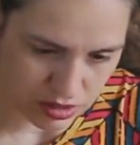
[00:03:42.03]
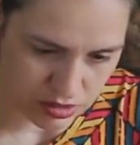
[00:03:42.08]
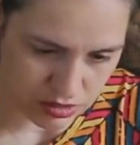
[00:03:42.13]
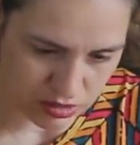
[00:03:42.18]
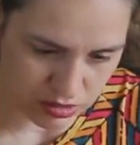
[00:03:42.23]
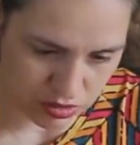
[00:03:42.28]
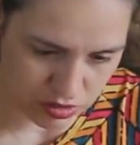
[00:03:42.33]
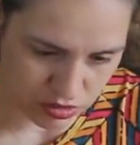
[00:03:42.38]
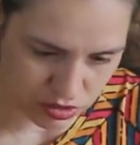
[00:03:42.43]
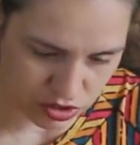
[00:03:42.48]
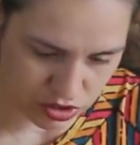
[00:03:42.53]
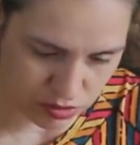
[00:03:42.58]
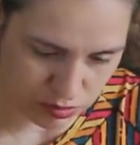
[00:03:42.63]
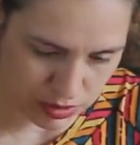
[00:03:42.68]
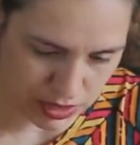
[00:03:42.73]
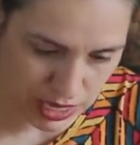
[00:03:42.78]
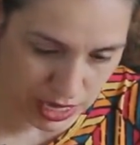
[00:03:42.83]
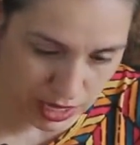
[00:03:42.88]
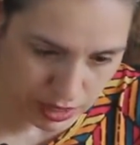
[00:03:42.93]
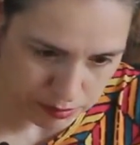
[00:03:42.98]
So there should
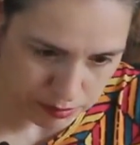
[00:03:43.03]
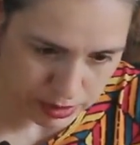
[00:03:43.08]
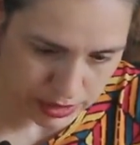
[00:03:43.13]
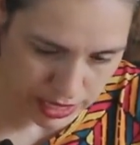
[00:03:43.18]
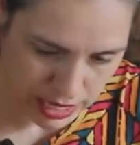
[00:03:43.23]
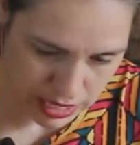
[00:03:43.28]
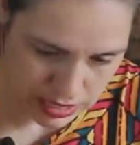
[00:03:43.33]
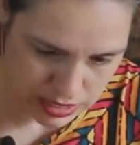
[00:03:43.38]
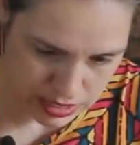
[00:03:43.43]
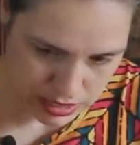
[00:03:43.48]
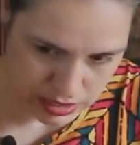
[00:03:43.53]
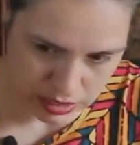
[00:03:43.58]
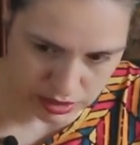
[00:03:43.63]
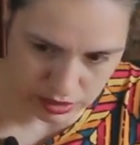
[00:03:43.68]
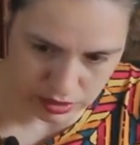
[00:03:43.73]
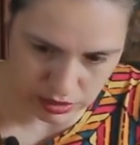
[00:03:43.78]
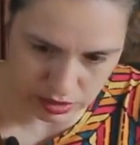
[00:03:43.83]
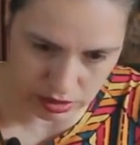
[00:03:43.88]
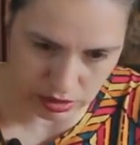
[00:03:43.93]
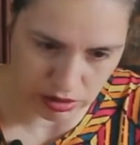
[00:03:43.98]
be 8 plants in
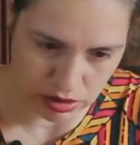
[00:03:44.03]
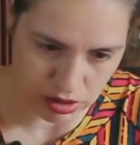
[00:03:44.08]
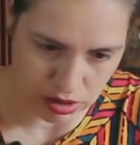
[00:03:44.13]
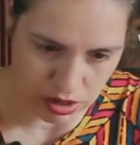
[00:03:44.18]
here.